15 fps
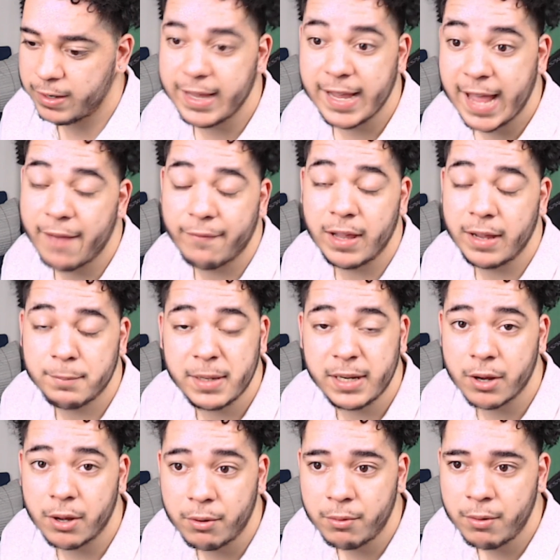they have let me
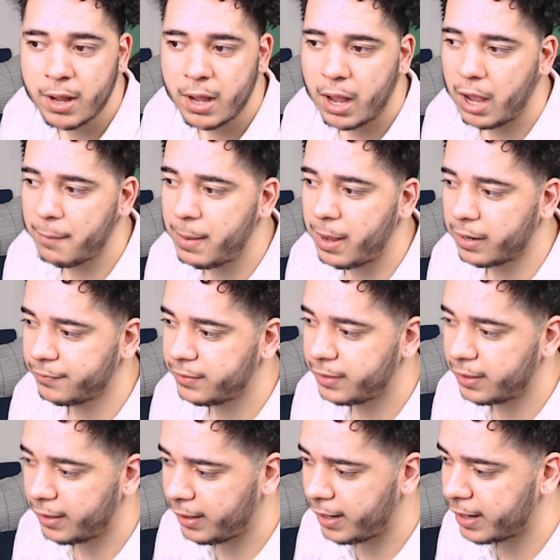know about a,
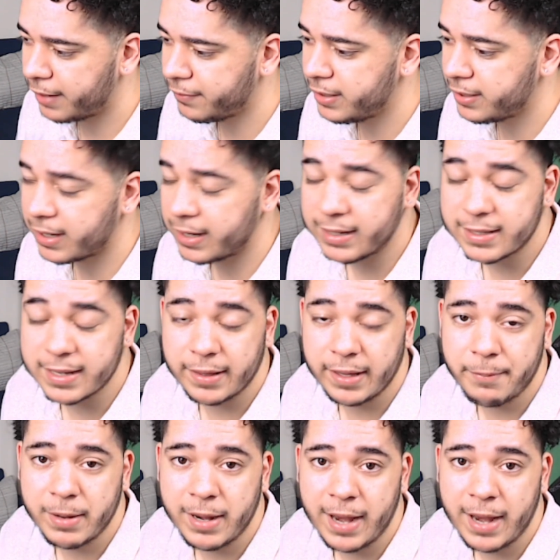a lot of disconnects that they've been